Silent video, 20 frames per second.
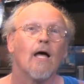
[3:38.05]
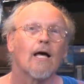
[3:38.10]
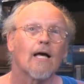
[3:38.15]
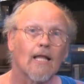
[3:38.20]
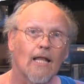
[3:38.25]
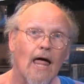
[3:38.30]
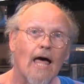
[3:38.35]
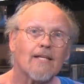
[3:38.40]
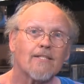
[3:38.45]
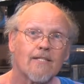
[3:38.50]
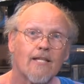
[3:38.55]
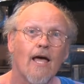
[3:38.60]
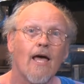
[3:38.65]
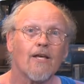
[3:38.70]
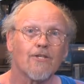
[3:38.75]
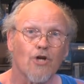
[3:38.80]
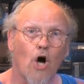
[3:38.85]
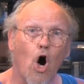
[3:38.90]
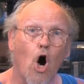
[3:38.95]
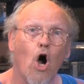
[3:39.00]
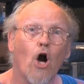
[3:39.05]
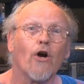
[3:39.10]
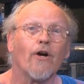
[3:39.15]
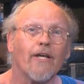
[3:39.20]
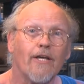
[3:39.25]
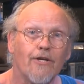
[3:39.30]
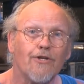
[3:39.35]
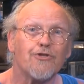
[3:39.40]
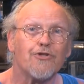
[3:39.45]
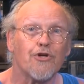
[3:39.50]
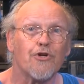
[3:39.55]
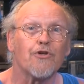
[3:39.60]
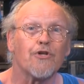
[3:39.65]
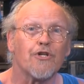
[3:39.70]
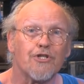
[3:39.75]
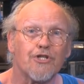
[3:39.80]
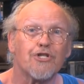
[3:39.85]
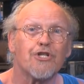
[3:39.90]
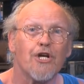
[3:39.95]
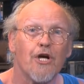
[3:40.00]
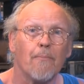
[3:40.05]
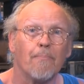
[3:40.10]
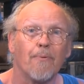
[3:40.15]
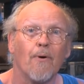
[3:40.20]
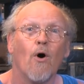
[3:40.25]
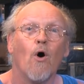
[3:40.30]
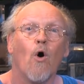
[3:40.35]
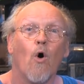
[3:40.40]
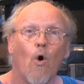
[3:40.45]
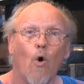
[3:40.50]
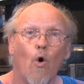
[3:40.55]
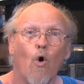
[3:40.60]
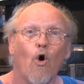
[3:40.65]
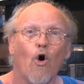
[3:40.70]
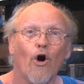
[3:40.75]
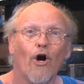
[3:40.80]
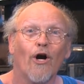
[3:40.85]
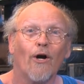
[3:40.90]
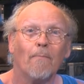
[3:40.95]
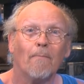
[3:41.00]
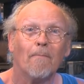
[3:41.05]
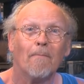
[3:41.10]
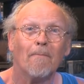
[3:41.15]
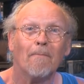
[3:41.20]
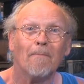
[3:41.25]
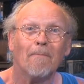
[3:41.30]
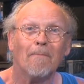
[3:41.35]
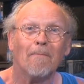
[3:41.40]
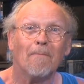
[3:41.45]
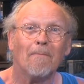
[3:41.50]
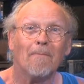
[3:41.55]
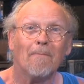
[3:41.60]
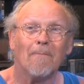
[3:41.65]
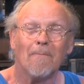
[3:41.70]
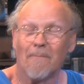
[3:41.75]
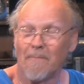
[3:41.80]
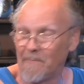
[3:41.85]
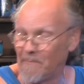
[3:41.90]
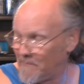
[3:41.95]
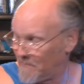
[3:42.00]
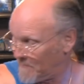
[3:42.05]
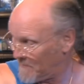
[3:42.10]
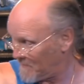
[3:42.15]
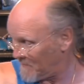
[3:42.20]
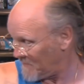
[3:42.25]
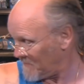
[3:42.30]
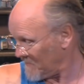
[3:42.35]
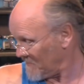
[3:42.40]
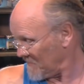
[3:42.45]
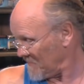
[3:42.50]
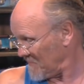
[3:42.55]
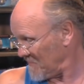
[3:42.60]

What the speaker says: Glass tanks are easier to chip or crack.